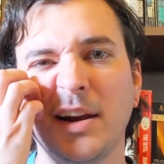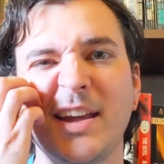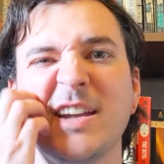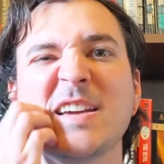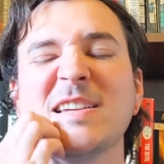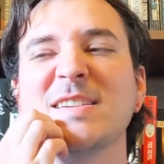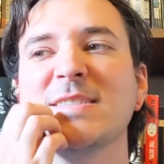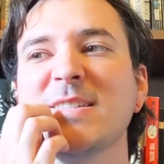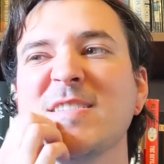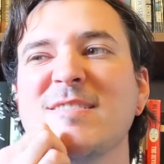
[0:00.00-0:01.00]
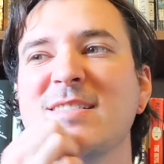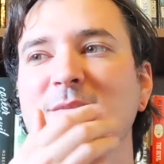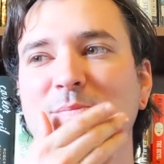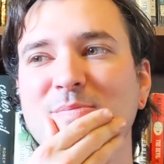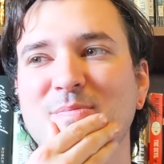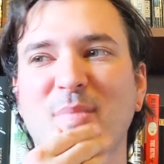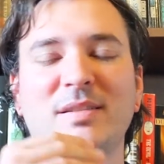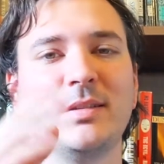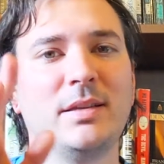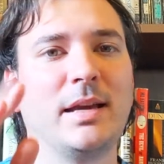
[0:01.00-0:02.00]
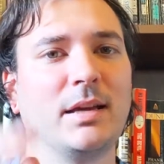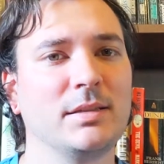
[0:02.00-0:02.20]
And but yeah,